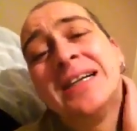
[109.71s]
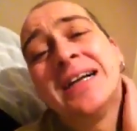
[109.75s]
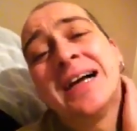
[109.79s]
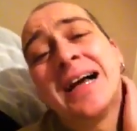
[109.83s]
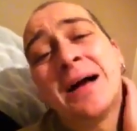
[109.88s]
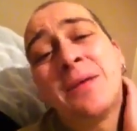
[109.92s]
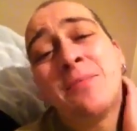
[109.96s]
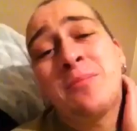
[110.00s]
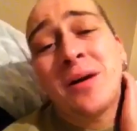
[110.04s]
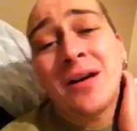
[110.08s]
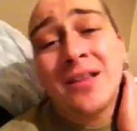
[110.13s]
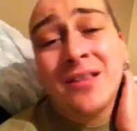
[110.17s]
I
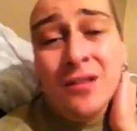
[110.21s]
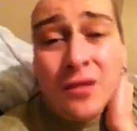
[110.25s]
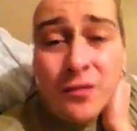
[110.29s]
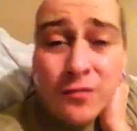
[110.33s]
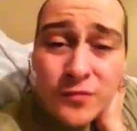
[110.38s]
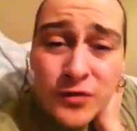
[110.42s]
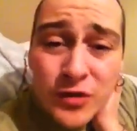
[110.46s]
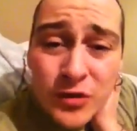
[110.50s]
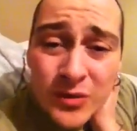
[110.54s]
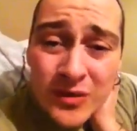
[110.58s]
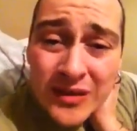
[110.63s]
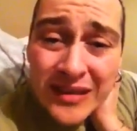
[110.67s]

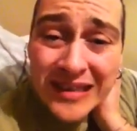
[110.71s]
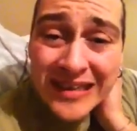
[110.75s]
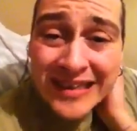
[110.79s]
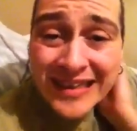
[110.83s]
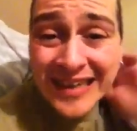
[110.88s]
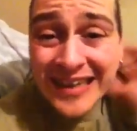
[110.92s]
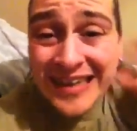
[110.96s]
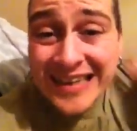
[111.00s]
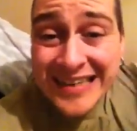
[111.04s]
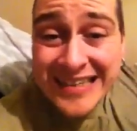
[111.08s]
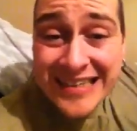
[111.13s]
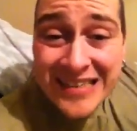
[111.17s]
love doing it,
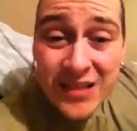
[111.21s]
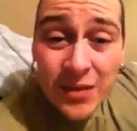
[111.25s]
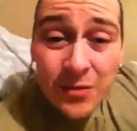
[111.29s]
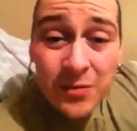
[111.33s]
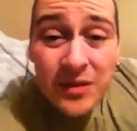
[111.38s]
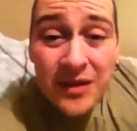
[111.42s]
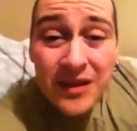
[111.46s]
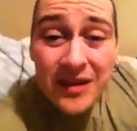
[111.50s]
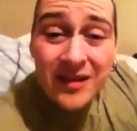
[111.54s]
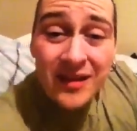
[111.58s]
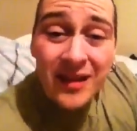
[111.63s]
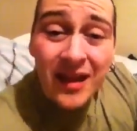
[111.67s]
and it's
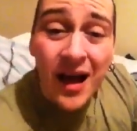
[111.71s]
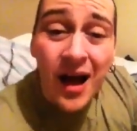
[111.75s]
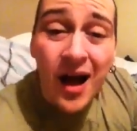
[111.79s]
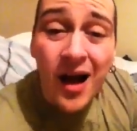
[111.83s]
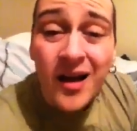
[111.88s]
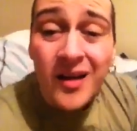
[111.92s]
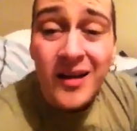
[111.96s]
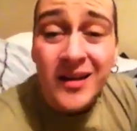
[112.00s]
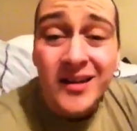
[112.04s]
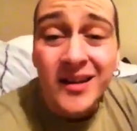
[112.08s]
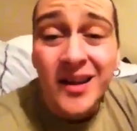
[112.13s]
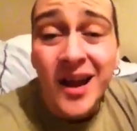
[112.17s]
something that
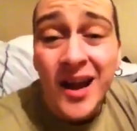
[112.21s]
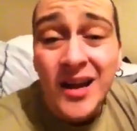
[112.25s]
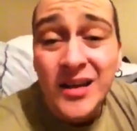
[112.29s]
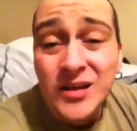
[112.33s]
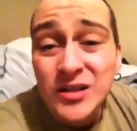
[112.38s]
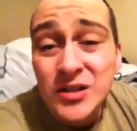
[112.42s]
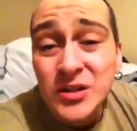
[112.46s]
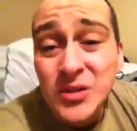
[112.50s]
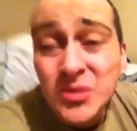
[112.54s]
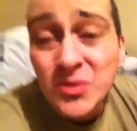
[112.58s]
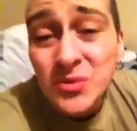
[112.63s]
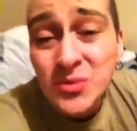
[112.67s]
I
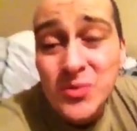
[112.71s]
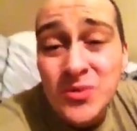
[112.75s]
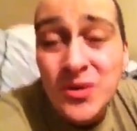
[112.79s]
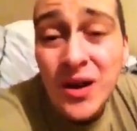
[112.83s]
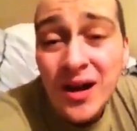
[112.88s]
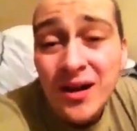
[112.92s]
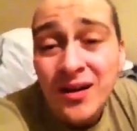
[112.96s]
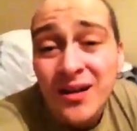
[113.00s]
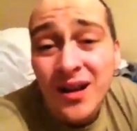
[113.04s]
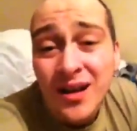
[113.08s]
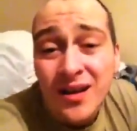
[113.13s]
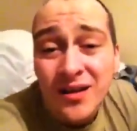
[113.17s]
do,
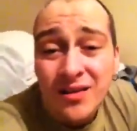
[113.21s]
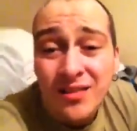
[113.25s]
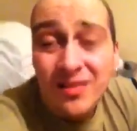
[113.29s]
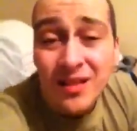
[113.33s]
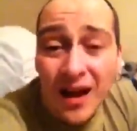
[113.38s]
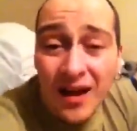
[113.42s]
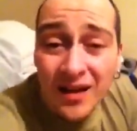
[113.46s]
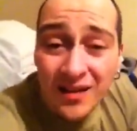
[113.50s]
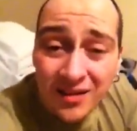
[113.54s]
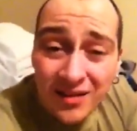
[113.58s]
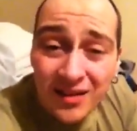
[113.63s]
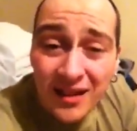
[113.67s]
and I
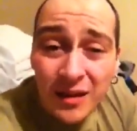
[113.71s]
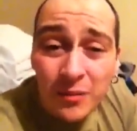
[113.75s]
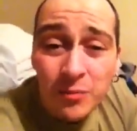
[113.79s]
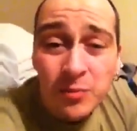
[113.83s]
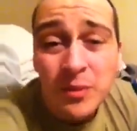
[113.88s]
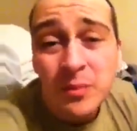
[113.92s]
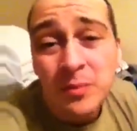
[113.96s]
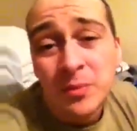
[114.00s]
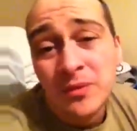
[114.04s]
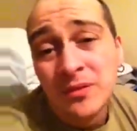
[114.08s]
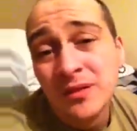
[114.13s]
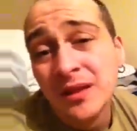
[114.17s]
think
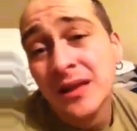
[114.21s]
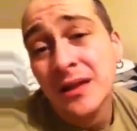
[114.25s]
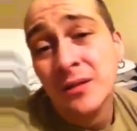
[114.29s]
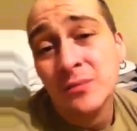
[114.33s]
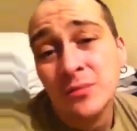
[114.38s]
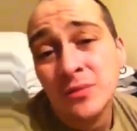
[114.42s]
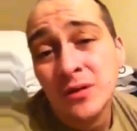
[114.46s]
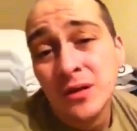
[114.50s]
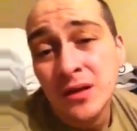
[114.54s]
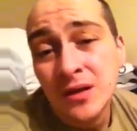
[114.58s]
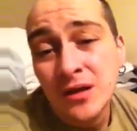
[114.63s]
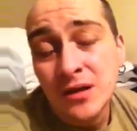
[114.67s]
people like,
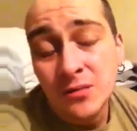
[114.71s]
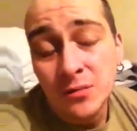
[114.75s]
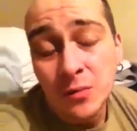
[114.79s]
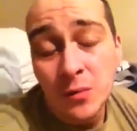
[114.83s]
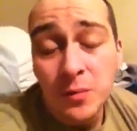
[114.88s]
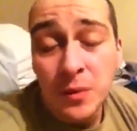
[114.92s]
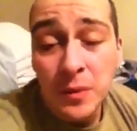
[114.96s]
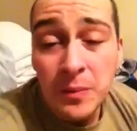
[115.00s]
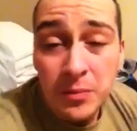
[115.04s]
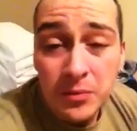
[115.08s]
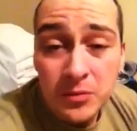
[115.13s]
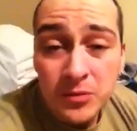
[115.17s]
well,
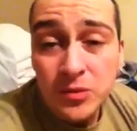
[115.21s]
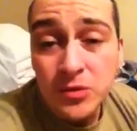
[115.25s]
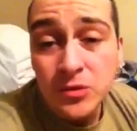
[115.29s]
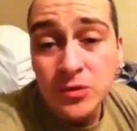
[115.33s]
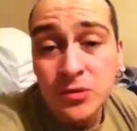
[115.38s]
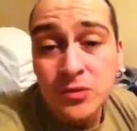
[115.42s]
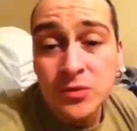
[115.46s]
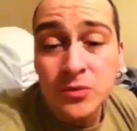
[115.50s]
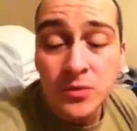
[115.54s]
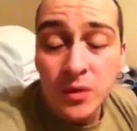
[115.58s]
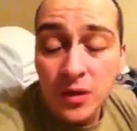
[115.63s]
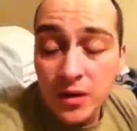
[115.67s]
people
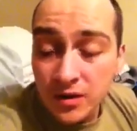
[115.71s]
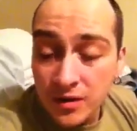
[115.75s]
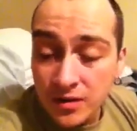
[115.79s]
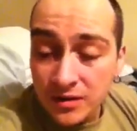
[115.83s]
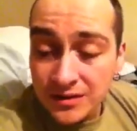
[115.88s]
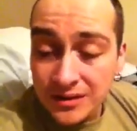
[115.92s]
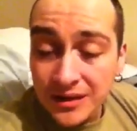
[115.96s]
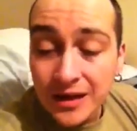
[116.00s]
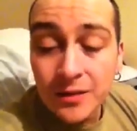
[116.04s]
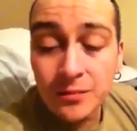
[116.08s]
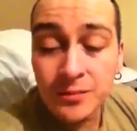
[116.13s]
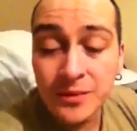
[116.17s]
do
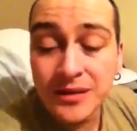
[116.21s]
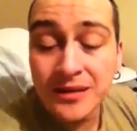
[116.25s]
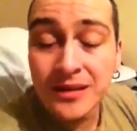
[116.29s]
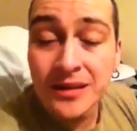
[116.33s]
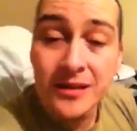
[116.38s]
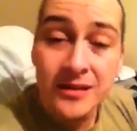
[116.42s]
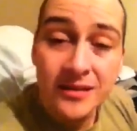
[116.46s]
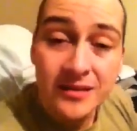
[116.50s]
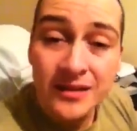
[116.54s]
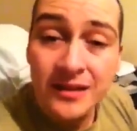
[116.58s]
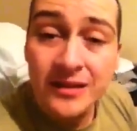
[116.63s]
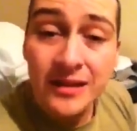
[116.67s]
tell me
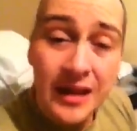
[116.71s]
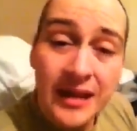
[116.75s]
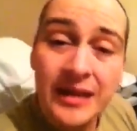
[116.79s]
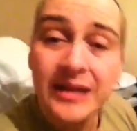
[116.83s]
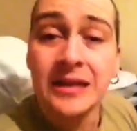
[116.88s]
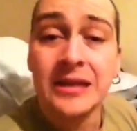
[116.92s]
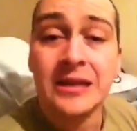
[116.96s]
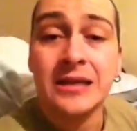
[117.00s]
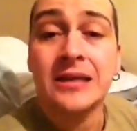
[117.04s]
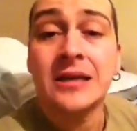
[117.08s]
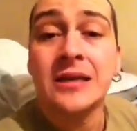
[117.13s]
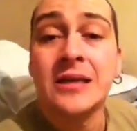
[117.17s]
that they
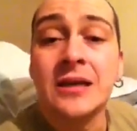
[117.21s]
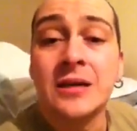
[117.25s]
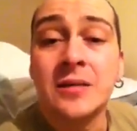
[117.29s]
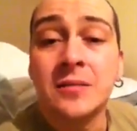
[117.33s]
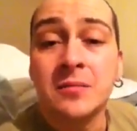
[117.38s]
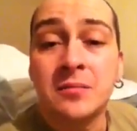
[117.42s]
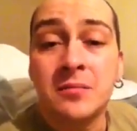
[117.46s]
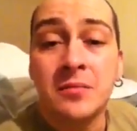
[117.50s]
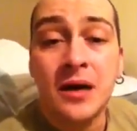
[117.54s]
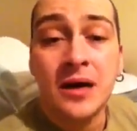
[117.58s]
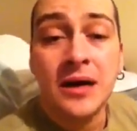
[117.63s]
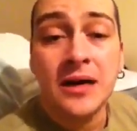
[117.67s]
like
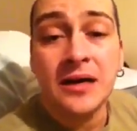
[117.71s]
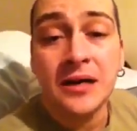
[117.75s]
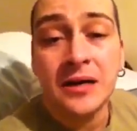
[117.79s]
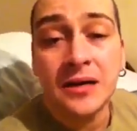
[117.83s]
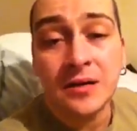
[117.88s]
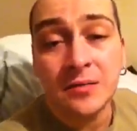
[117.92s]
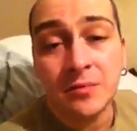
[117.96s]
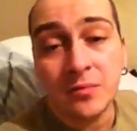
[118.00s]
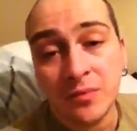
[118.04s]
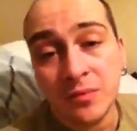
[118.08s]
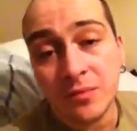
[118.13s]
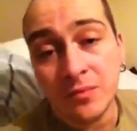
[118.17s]
my
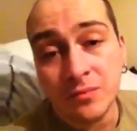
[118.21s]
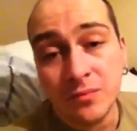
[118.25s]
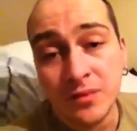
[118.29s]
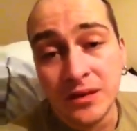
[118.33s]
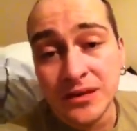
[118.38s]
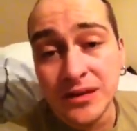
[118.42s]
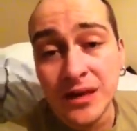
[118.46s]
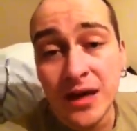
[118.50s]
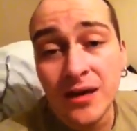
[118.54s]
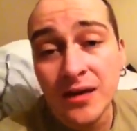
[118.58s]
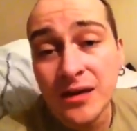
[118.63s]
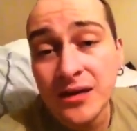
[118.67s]

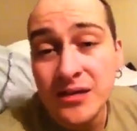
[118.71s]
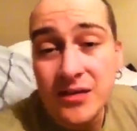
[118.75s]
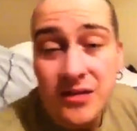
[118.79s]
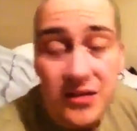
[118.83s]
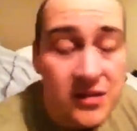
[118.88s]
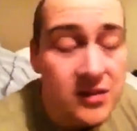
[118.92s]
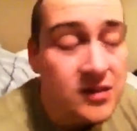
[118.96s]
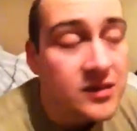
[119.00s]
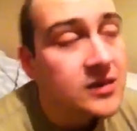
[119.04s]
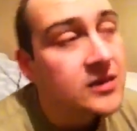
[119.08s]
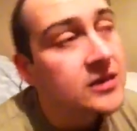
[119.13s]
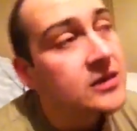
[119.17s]

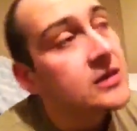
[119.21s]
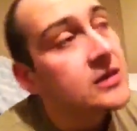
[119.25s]
talents.